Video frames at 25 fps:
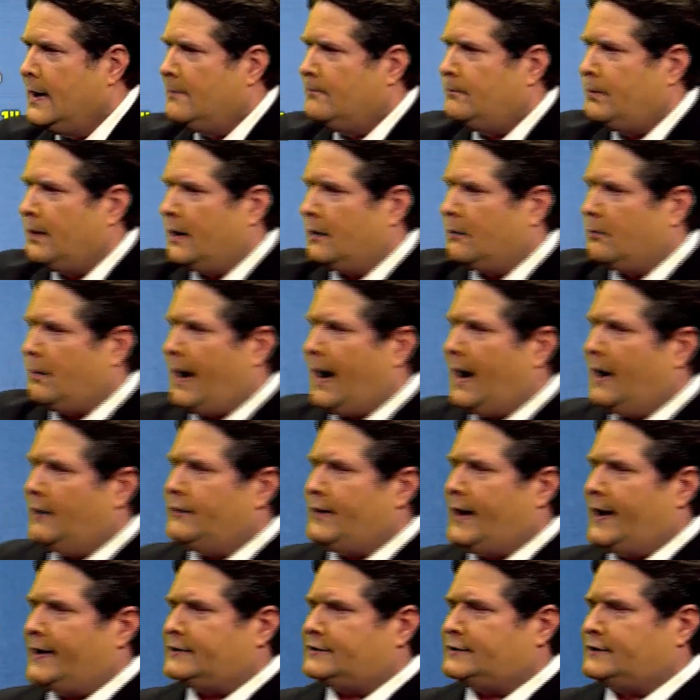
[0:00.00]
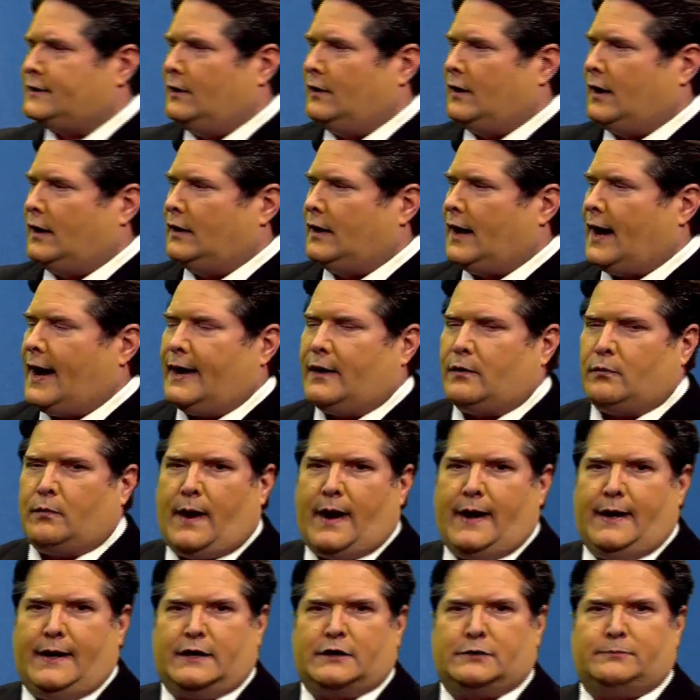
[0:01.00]
but around that still a lot of
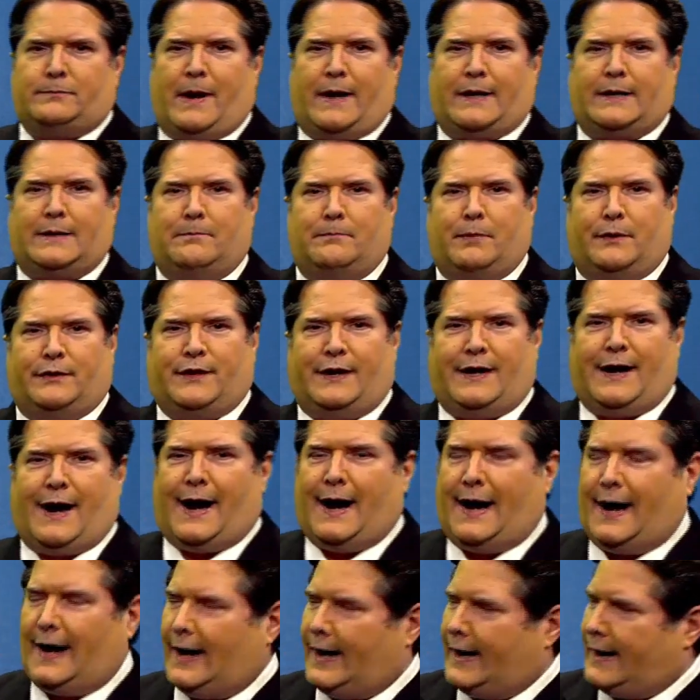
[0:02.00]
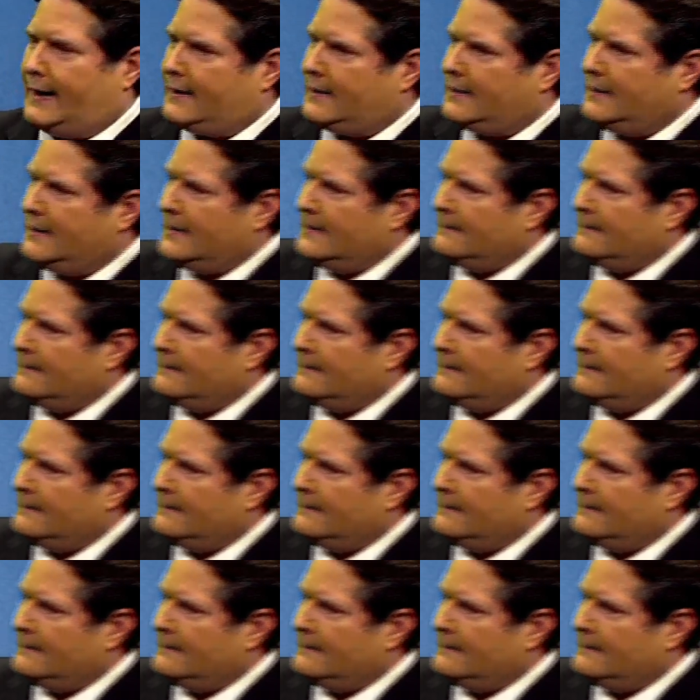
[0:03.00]
rain expected, but the eye